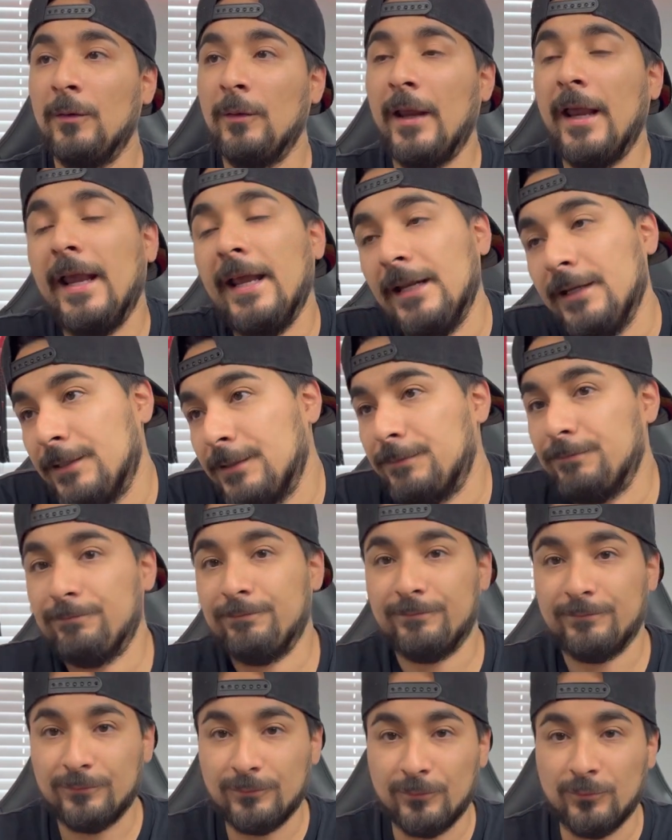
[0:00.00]
And
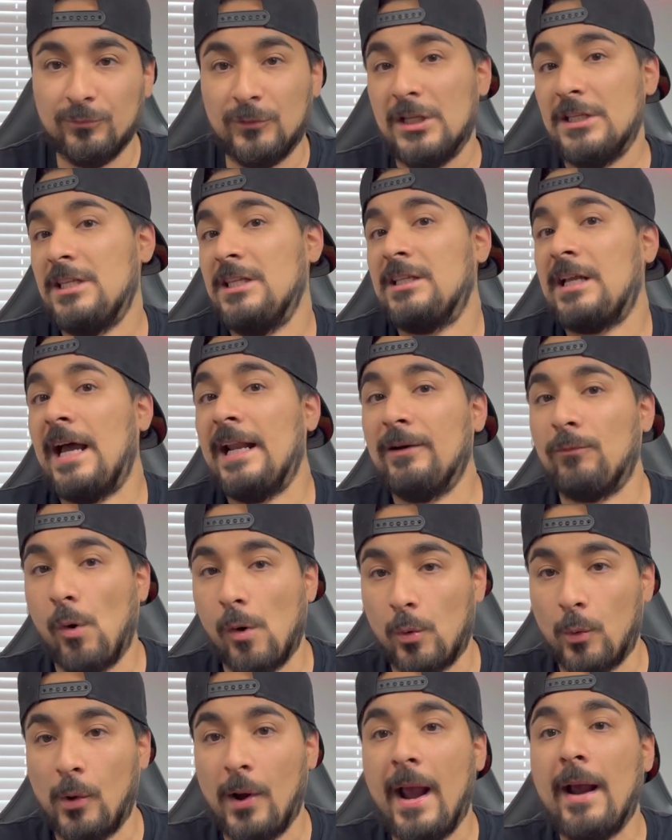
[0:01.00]
this is kind of
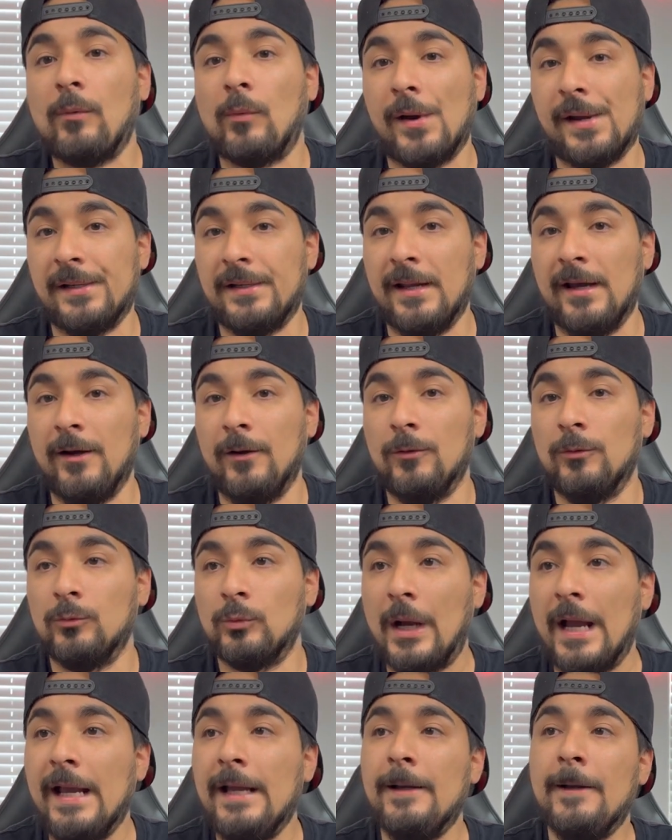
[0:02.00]
where we're at right now,
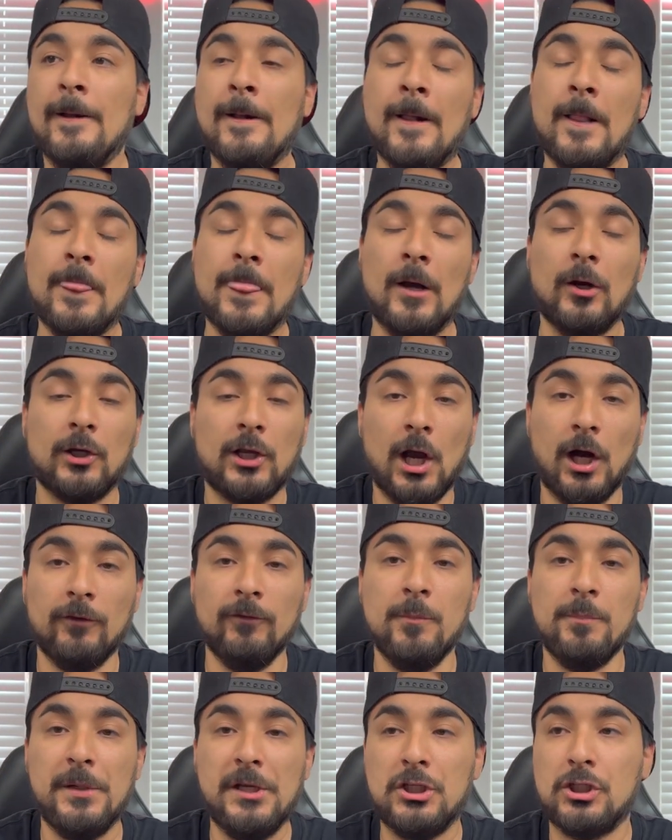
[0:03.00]
right? Now,
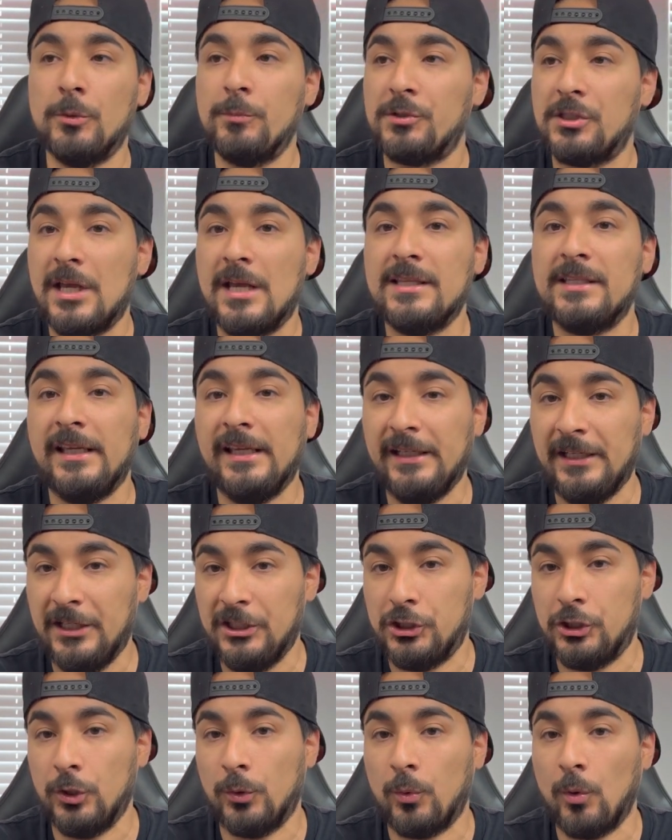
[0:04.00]
Kelvin Beachum says he
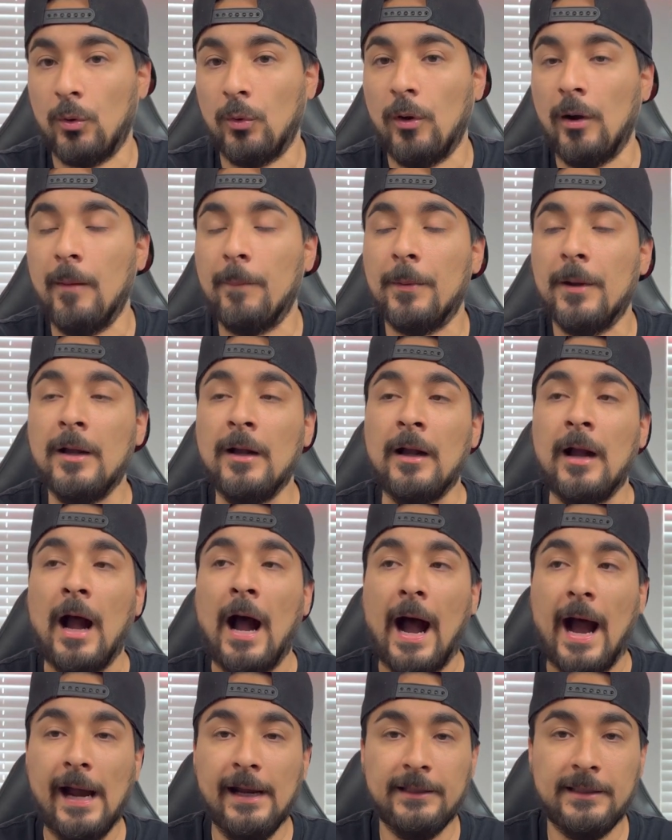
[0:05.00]
needs to grow up.
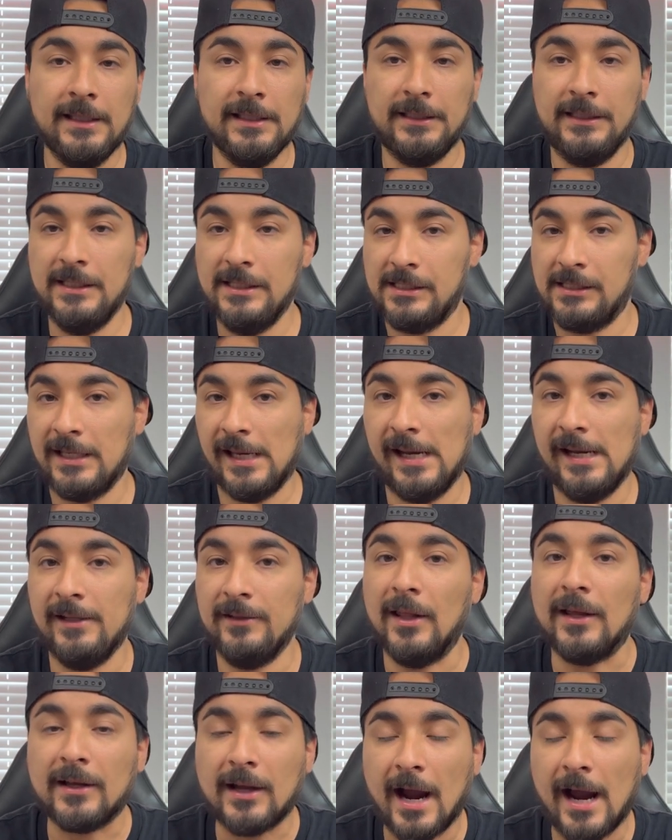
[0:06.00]
I think he's
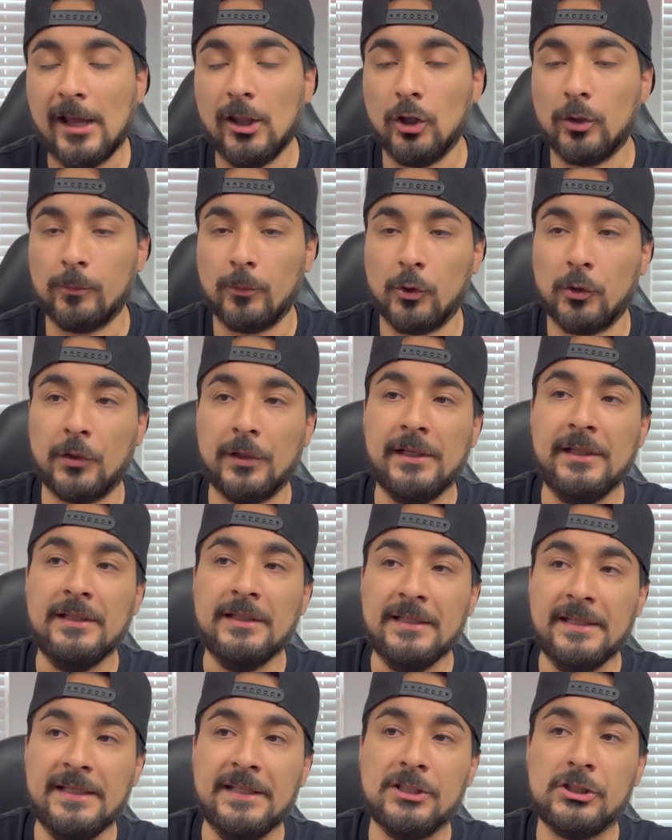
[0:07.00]
saying that Kyler Murray
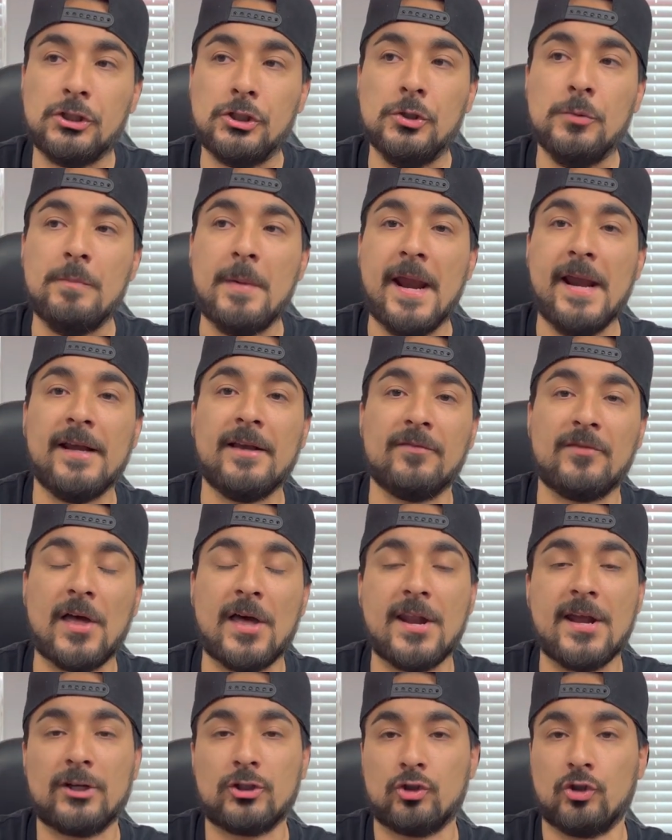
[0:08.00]
needs to make
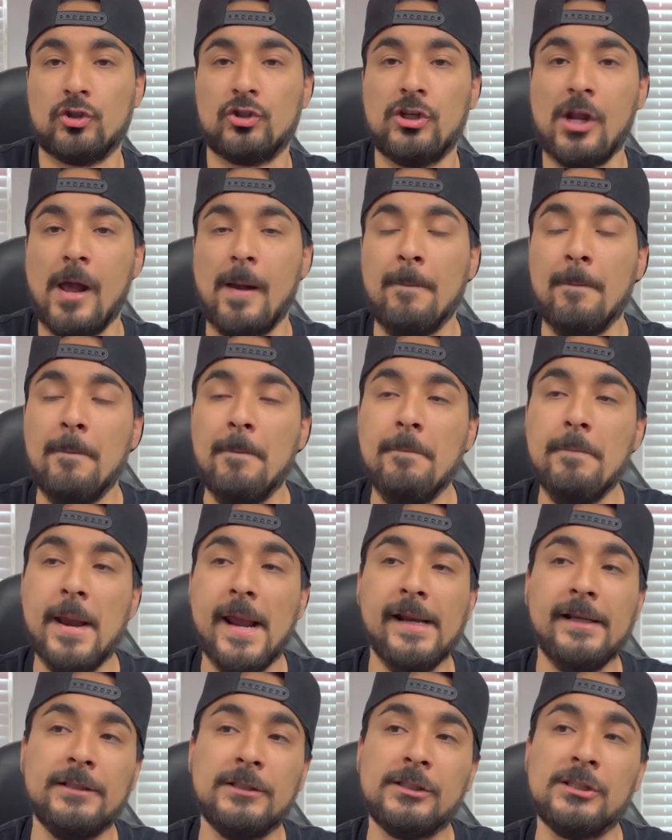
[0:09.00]
that extra step,
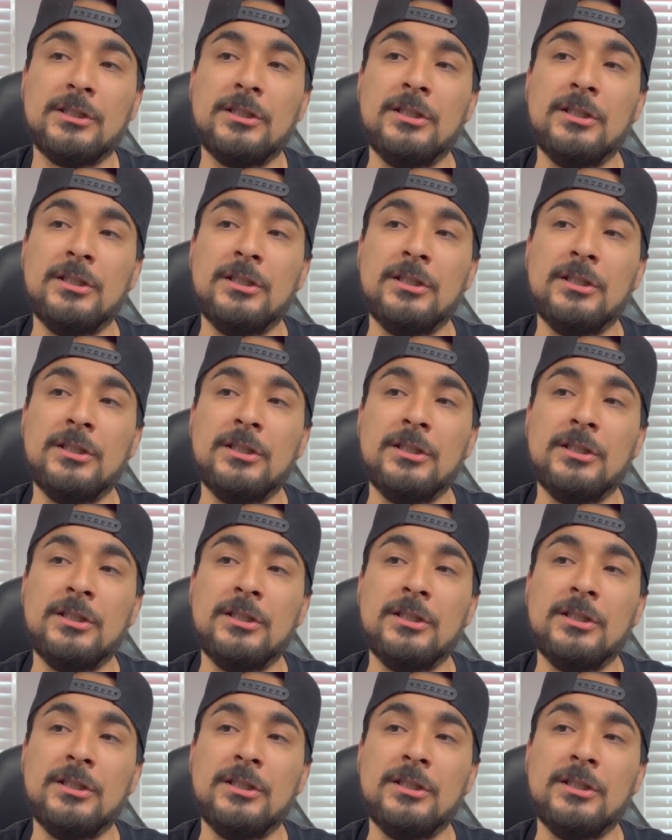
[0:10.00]
makes